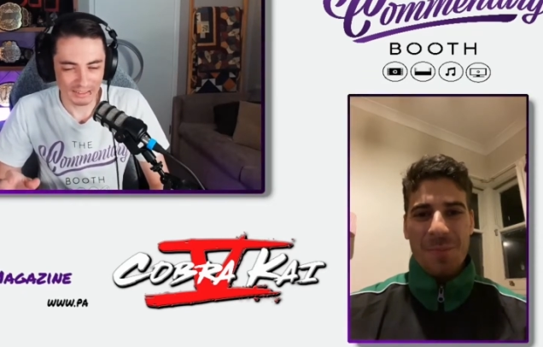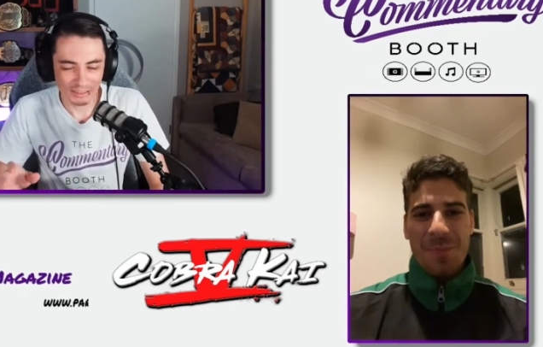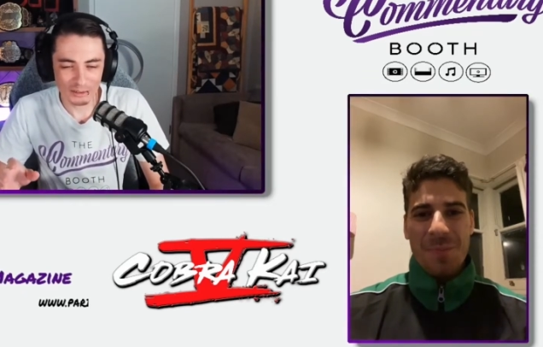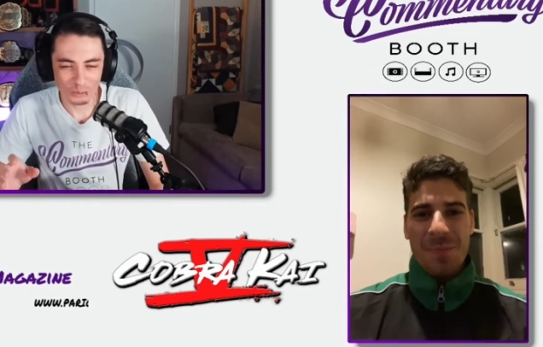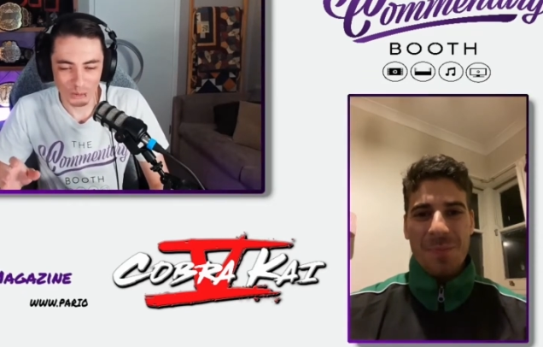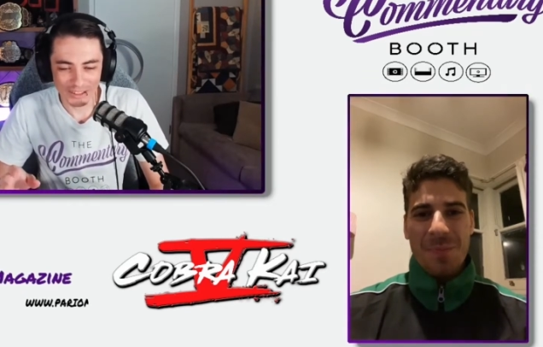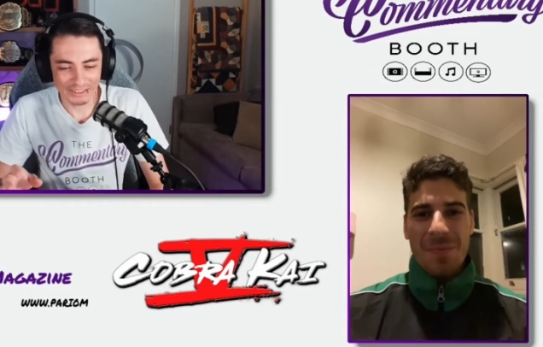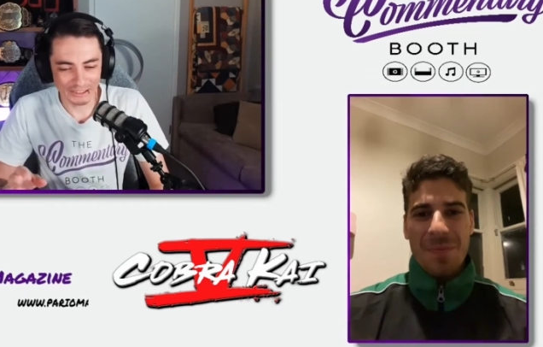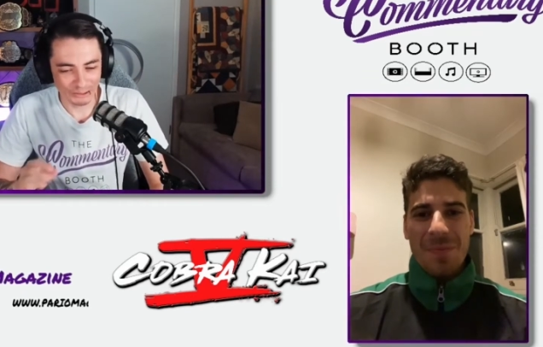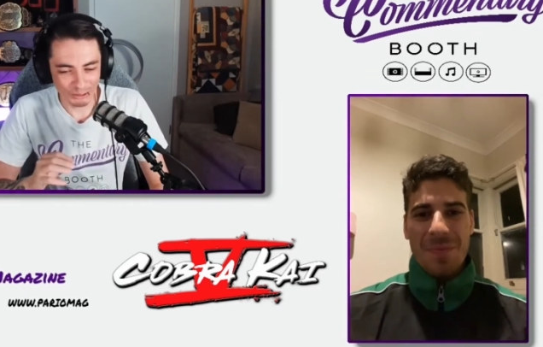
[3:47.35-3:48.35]
Speaker 1: there is
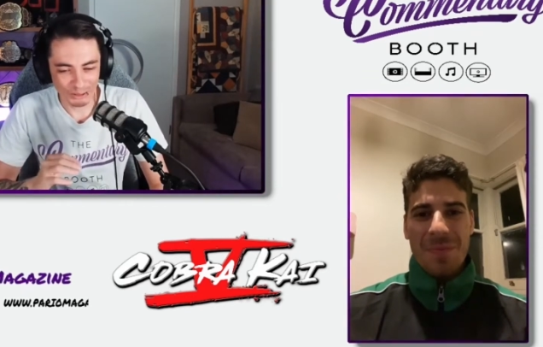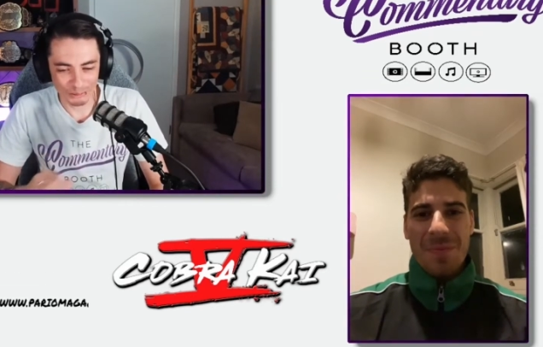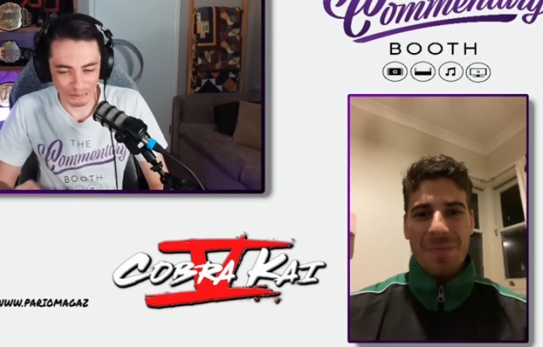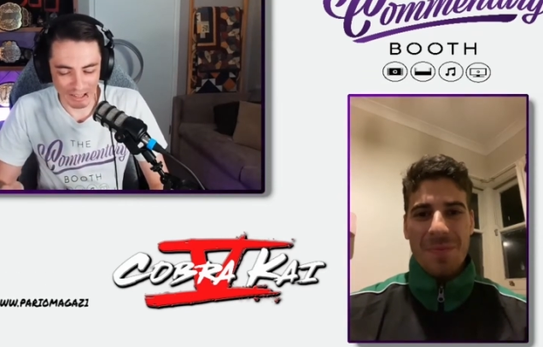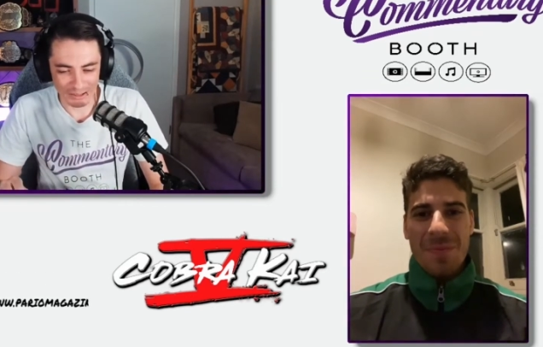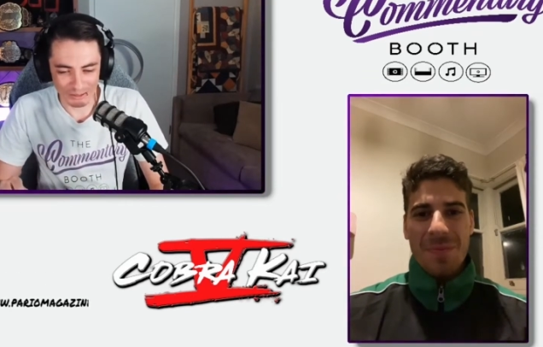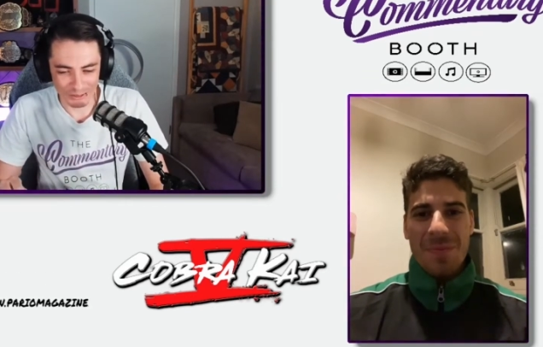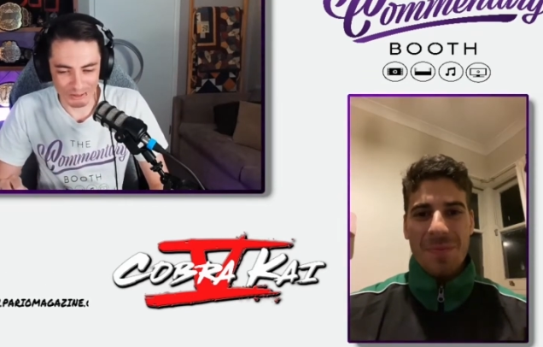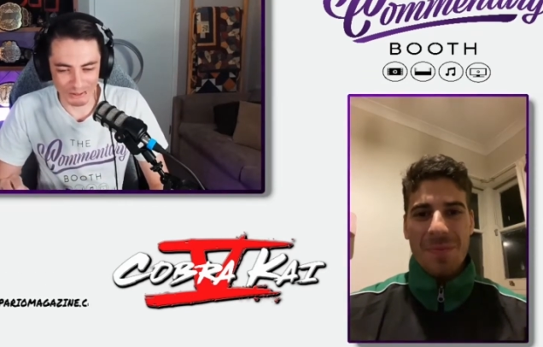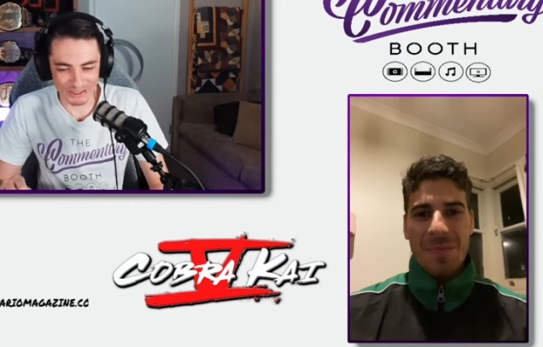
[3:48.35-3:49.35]
weirdly a lot of karate
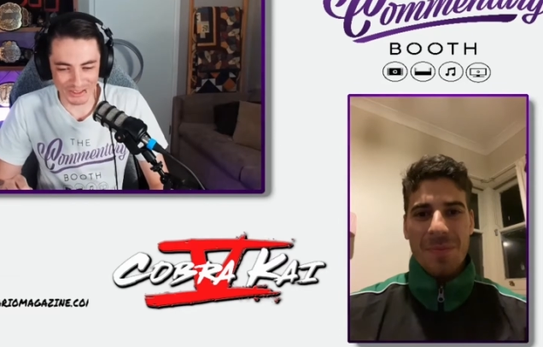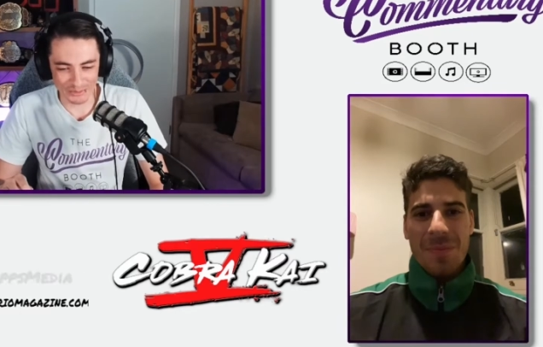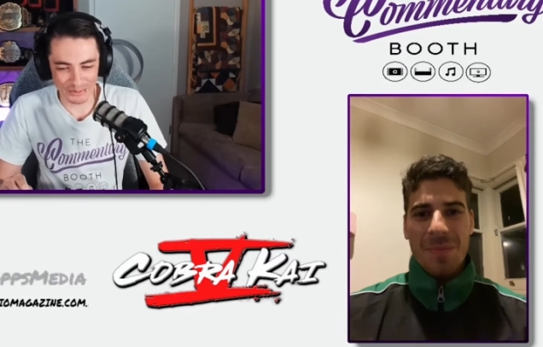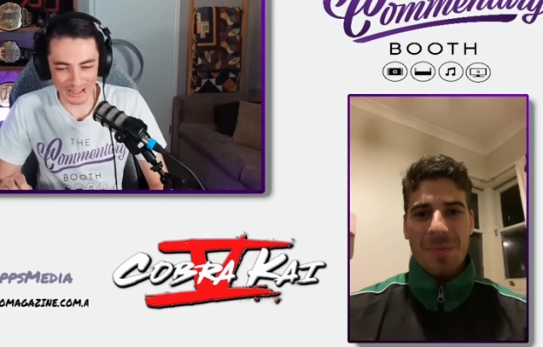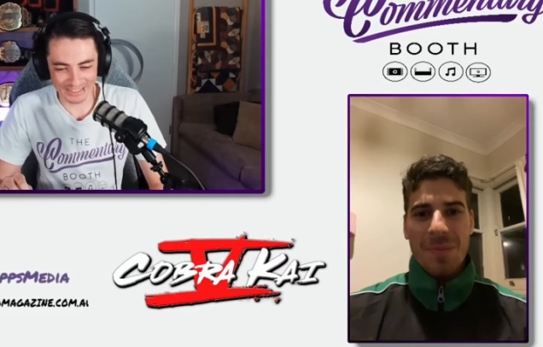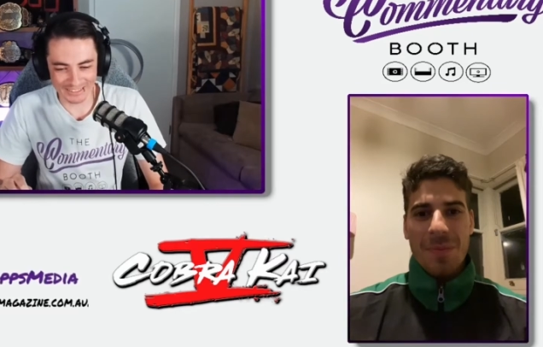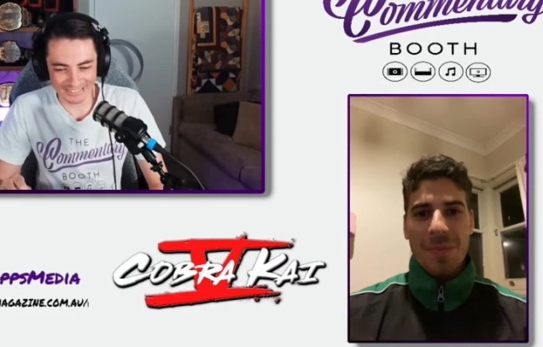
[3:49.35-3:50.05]
dojos in the valley.